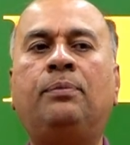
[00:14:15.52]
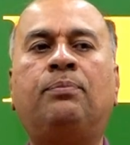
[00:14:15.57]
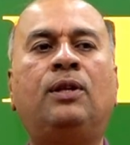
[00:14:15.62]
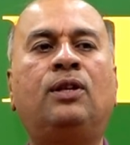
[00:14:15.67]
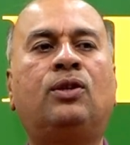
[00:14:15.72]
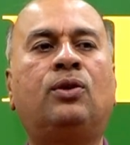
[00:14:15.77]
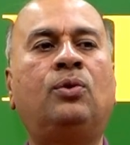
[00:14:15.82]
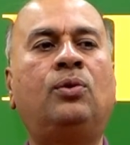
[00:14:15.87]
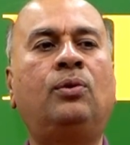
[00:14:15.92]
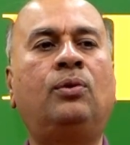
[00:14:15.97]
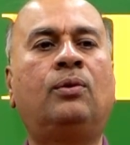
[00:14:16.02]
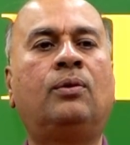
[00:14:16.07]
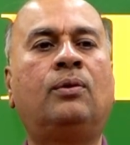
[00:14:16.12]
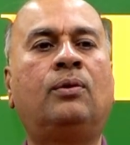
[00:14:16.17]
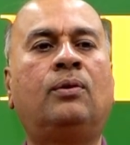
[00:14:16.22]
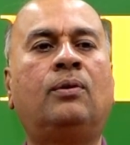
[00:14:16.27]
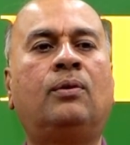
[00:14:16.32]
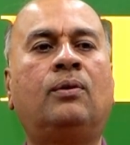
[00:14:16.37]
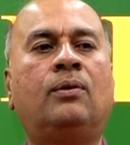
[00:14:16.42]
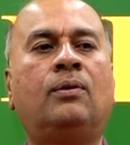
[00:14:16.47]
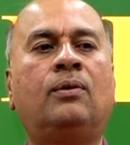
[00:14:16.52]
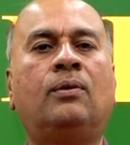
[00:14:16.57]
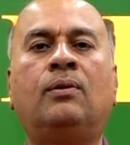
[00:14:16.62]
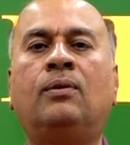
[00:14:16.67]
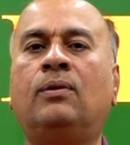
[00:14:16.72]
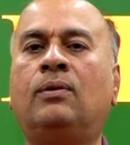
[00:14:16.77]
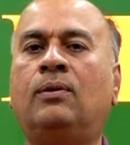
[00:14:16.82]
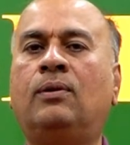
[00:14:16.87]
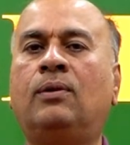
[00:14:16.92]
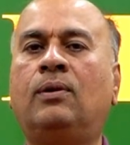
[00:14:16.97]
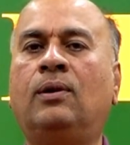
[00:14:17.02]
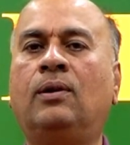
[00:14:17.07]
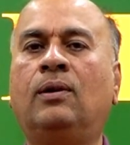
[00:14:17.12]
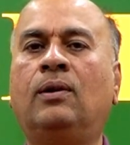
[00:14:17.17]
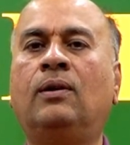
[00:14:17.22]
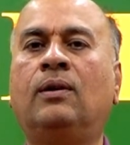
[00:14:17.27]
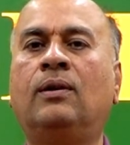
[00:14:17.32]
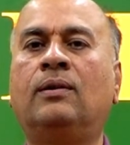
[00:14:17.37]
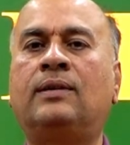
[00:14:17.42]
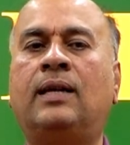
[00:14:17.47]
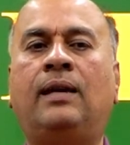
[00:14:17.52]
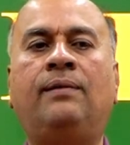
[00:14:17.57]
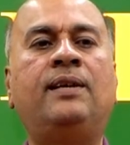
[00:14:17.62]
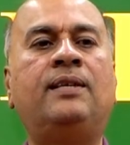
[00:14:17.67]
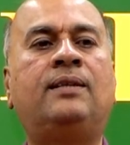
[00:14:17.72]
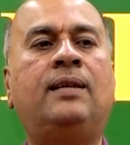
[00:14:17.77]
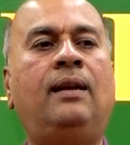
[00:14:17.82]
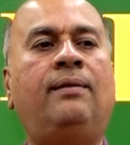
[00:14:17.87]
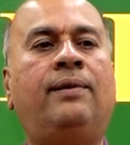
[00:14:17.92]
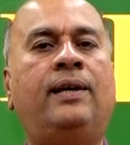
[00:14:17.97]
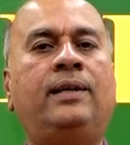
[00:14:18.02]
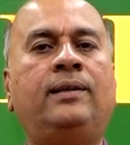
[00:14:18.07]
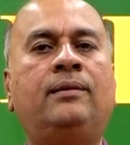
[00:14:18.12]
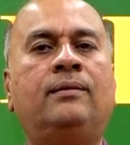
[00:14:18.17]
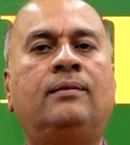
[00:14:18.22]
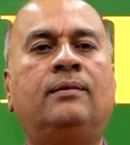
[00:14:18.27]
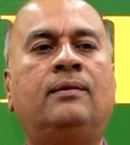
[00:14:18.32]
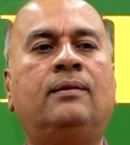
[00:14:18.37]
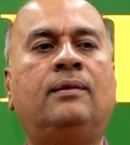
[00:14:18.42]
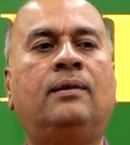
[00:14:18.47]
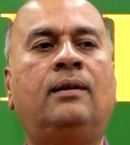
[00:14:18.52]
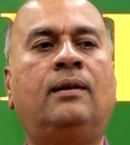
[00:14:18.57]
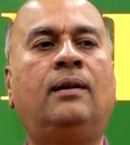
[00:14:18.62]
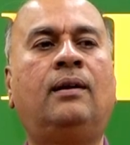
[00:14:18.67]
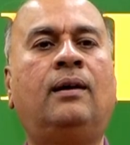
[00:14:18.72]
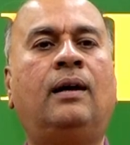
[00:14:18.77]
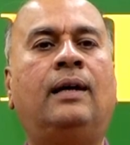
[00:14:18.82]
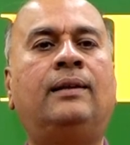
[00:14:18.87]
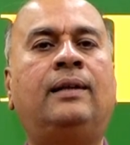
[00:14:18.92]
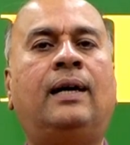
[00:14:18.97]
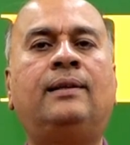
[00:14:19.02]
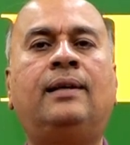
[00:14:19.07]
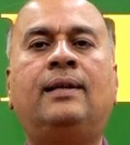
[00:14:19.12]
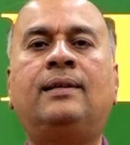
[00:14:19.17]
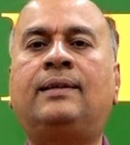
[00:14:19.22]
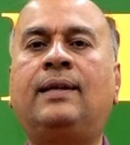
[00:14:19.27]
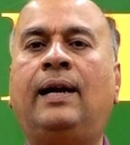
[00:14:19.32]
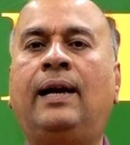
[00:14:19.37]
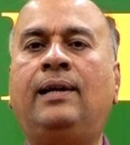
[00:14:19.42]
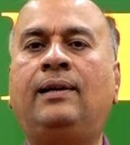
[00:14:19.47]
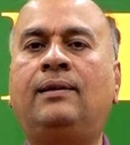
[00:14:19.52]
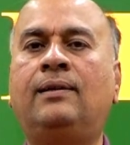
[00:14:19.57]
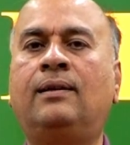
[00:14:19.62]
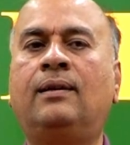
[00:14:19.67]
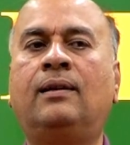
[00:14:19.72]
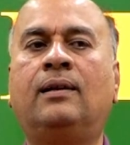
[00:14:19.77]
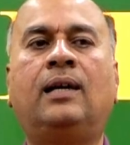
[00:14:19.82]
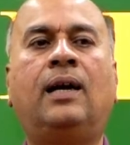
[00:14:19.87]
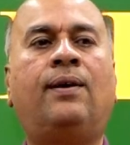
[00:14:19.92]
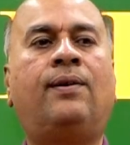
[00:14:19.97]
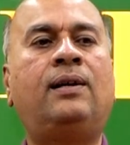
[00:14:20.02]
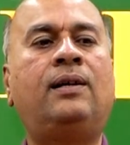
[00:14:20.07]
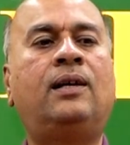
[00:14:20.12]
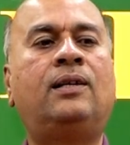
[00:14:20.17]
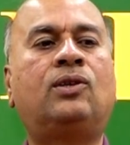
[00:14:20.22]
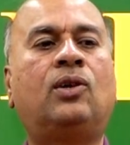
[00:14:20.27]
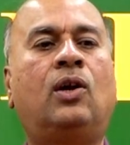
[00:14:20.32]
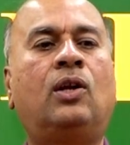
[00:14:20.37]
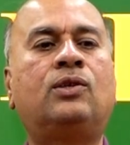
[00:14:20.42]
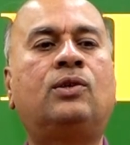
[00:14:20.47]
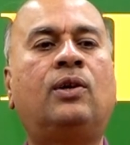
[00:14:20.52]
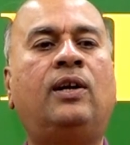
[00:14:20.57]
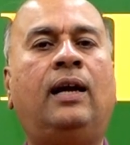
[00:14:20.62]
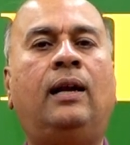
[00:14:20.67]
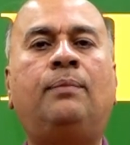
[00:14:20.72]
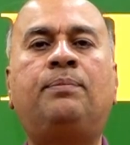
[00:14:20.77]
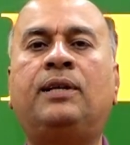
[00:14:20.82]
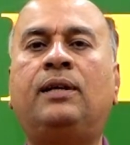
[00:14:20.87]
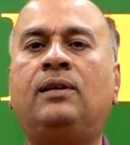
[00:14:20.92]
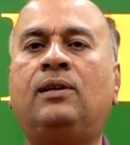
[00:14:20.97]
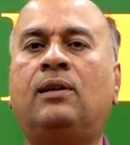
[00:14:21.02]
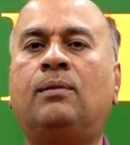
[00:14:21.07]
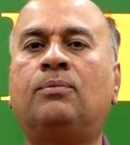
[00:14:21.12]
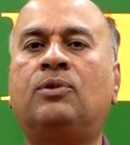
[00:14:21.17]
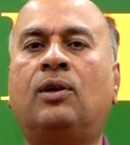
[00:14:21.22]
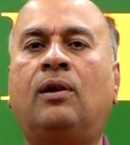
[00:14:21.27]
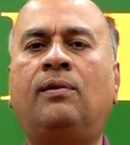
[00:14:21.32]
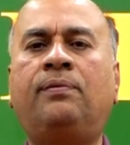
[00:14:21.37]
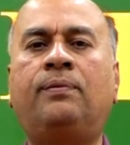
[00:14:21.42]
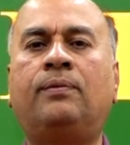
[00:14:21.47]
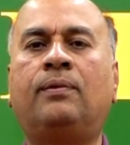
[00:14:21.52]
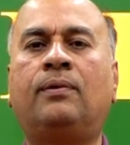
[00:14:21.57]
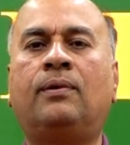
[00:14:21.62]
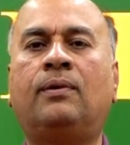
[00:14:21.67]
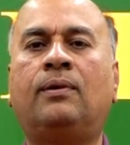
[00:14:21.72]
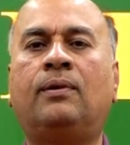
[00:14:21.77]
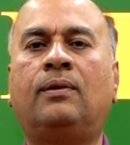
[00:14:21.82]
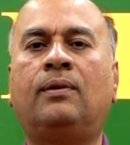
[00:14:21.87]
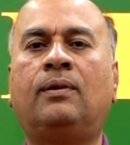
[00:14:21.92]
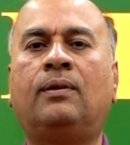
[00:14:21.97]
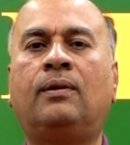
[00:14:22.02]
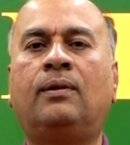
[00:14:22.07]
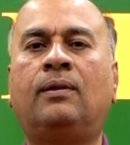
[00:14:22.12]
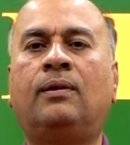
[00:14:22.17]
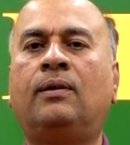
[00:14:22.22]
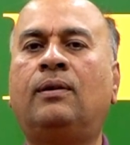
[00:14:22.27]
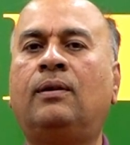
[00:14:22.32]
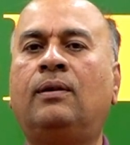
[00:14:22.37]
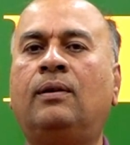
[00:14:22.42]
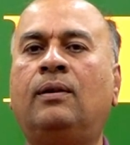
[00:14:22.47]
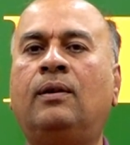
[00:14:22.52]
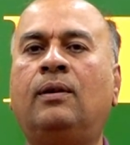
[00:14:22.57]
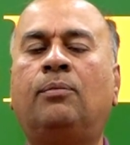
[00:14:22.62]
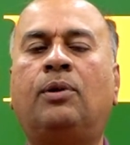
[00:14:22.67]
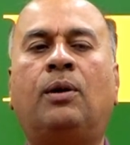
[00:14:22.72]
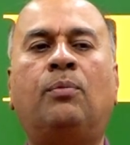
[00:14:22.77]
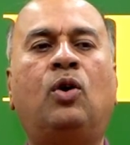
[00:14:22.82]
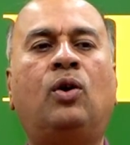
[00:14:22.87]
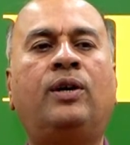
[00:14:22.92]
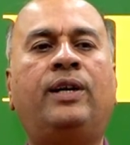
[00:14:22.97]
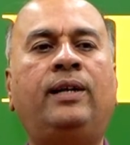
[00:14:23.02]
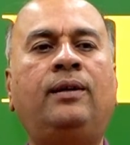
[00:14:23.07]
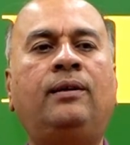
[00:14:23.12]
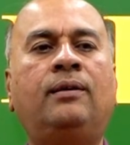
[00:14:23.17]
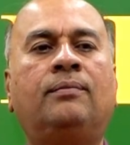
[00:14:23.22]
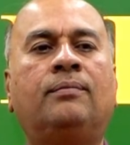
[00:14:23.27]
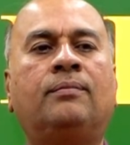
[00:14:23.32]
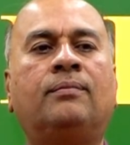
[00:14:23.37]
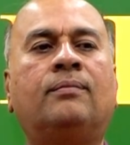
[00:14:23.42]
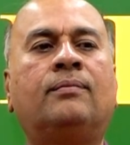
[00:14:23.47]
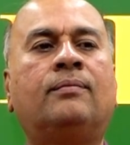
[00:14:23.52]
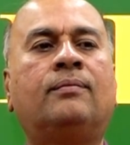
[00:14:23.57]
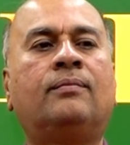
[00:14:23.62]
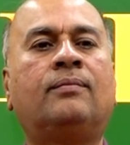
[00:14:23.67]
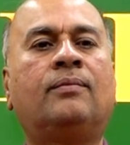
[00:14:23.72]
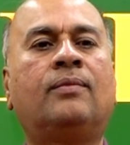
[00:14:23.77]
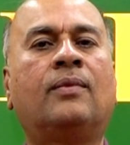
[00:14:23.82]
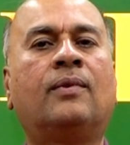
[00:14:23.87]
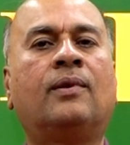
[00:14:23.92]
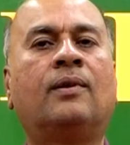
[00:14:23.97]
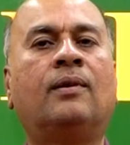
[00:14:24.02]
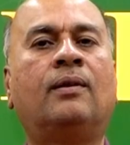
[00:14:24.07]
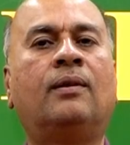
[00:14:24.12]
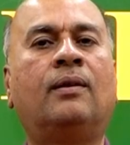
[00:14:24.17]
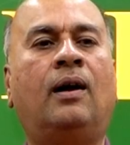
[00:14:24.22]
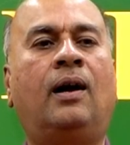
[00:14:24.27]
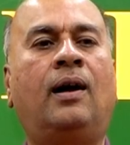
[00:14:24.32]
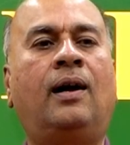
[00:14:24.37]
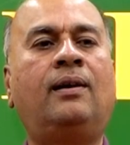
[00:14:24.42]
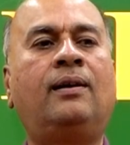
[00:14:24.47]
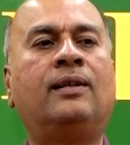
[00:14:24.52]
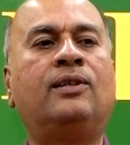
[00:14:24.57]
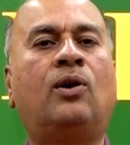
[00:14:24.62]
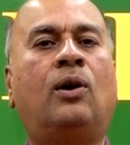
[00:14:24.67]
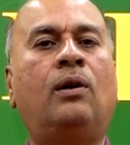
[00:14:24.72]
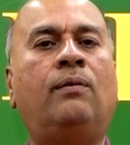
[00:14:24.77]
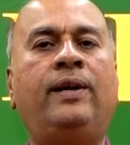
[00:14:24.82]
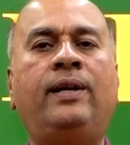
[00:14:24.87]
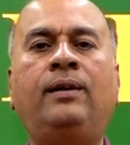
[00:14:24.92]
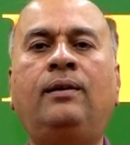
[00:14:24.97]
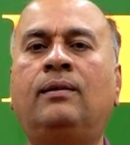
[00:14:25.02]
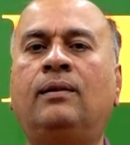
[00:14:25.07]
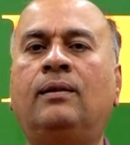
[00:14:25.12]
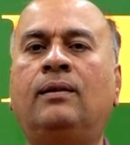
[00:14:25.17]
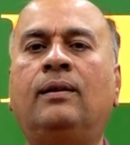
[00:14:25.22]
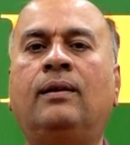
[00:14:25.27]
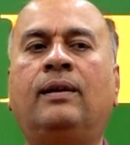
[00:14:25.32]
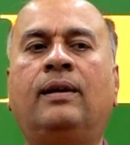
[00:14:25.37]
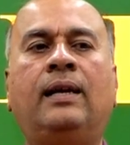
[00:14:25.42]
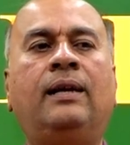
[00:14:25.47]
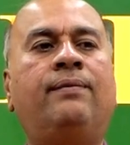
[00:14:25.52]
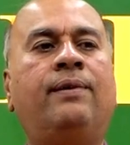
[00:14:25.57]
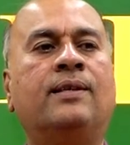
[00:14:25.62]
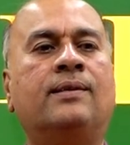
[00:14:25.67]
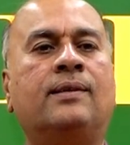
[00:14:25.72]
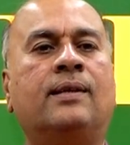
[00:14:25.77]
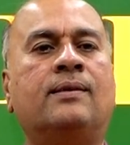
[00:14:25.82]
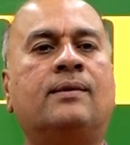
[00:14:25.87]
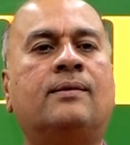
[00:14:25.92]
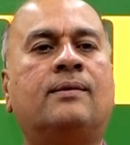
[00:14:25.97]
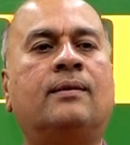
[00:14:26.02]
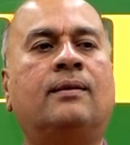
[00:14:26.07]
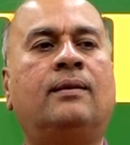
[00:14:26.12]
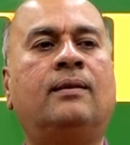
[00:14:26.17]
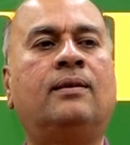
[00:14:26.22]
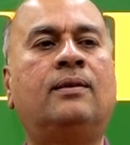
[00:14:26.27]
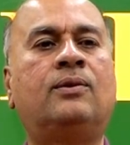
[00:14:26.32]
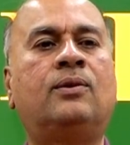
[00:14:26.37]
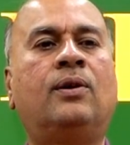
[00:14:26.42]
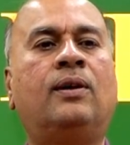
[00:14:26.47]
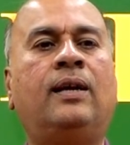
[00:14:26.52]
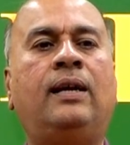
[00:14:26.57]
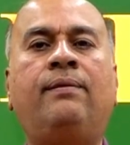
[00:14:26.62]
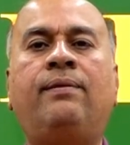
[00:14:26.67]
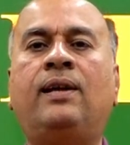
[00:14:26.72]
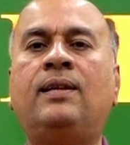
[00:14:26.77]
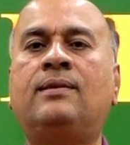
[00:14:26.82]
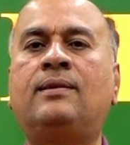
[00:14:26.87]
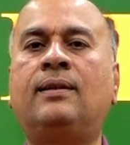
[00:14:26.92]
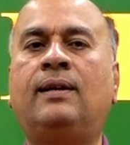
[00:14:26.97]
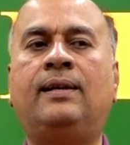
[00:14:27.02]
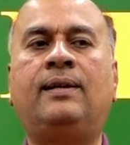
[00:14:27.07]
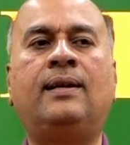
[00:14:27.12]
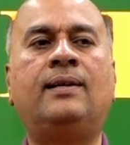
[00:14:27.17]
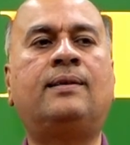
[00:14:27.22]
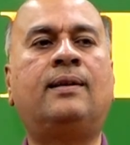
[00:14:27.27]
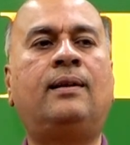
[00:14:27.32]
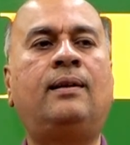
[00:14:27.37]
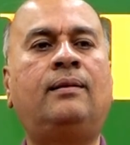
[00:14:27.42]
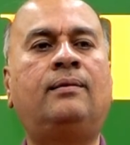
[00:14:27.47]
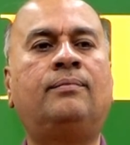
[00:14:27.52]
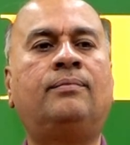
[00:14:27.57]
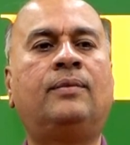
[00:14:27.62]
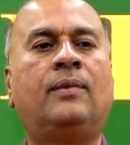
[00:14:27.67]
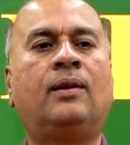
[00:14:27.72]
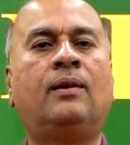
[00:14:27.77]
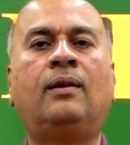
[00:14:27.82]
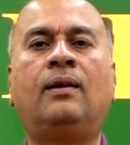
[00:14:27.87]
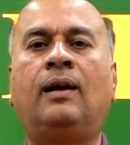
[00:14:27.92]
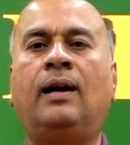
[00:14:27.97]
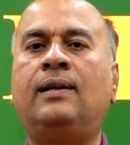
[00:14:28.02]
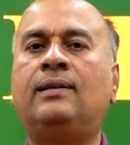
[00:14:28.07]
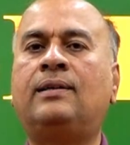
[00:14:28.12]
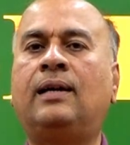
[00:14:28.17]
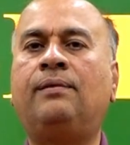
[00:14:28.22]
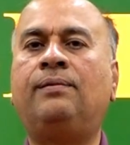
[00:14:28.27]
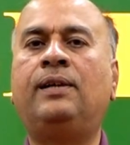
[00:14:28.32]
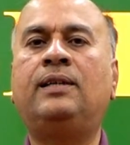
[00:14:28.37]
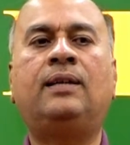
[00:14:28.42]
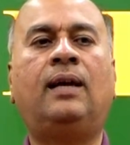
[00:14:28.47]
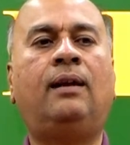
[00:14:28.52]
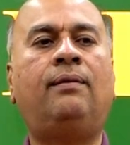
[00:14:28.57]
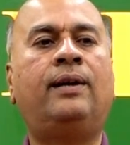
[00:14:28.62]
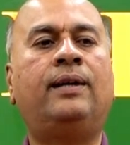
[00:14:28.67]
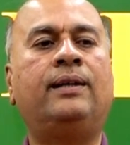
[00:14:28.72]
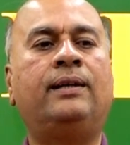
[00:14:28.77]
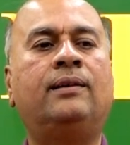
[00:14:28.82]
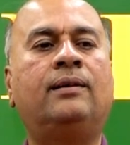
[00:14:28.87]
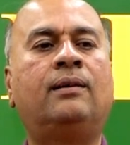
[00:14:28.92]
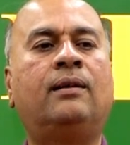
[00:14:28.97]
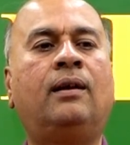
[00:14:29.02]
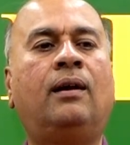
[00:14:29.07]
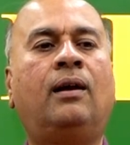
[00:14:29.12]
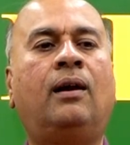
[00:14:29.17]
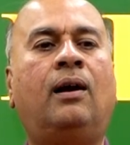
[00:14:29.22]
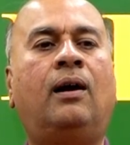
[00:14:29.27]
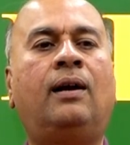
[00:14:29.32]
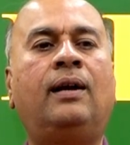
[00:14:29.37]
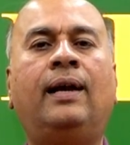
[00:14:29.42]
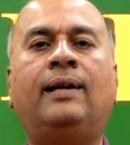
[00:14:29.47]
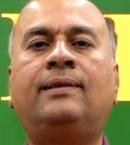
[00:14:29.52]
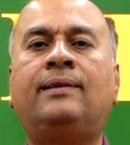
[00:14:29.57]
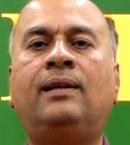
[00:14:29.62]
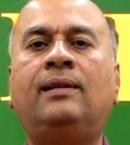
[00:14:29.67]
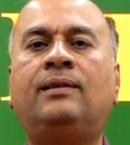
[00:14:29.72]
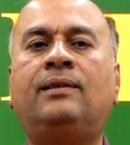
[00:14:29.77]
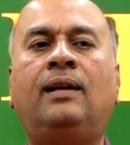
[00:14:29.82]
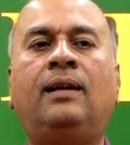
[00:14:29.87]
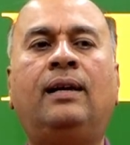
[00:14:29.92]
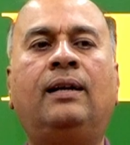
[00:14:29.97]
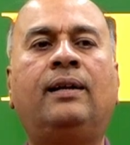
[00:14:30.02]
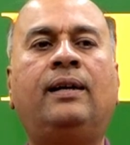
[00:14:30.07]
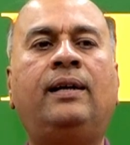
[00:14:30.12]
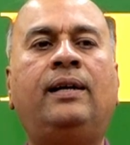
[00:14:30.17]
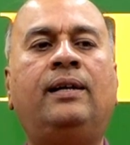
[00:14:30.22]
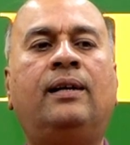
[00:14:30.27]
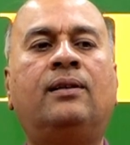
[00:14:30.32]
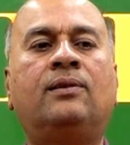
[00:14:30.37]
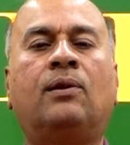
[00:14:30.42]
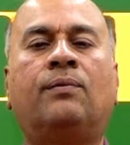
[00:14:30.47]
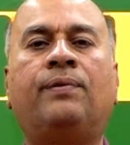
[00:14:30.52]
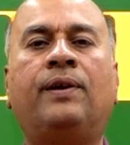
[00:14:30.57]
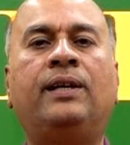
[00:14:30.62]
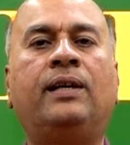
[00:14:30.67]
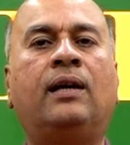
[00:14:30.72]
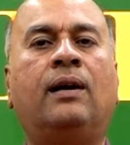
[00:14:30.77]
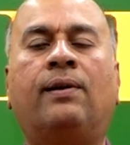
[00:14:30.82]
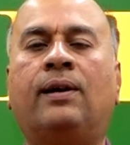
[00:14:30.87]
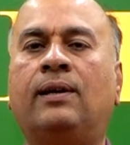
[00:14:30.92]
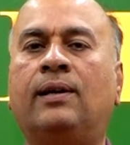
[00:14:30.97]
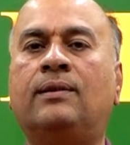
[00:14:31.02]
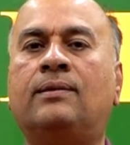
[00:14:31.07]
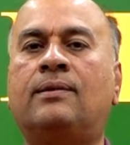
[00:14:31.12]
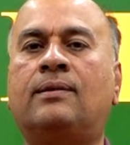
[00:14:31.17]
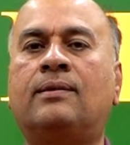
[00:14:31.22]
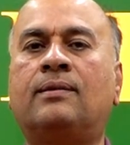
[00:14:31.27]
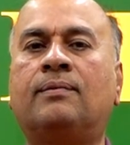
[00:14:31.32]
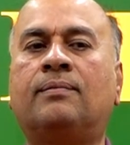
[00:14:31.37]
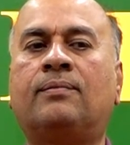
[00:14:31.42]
through service delivery. On the other side, governance also helps in terms of promoting or resolving grievances. So, grievance redressal and service delivery are essential ingredients of any governance.